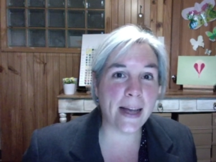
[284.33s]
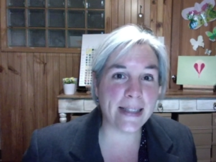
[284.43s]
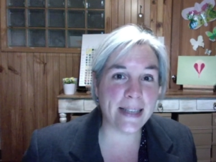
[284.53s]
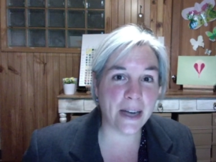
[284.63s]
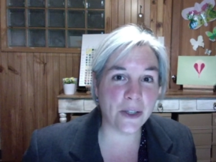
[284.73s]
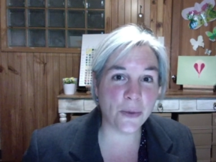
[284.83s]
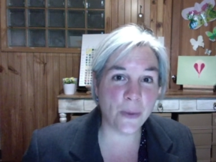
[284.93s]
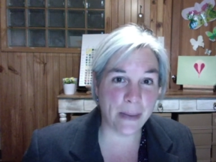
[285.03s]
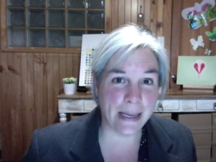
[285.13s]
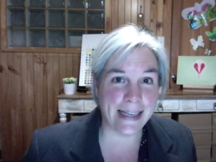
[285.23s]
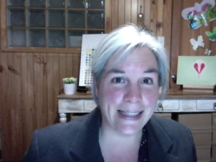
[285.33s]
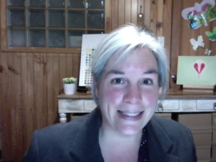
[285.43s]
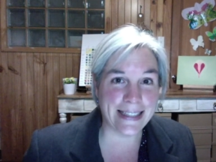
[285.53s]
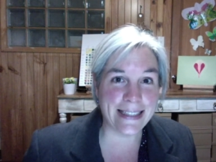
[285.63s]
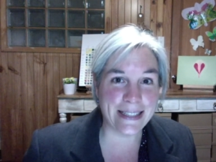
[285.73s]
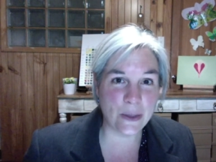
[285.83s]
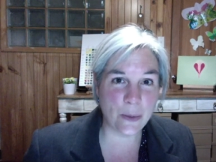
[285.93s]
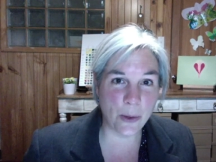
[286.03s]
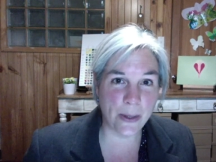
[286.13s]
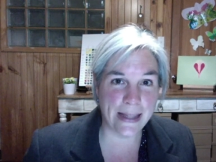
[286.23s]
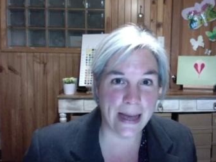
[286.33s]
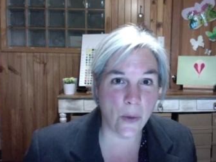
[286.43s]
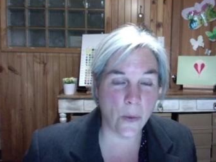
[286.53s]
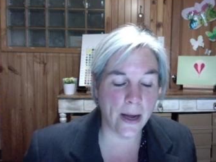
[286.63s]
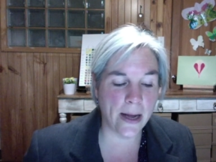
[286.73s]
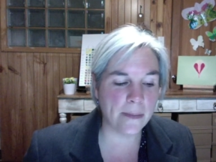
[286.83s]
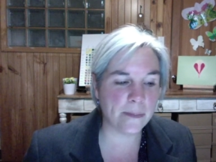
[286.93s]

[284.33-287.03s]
as an act of obedience. Let's just put it that way.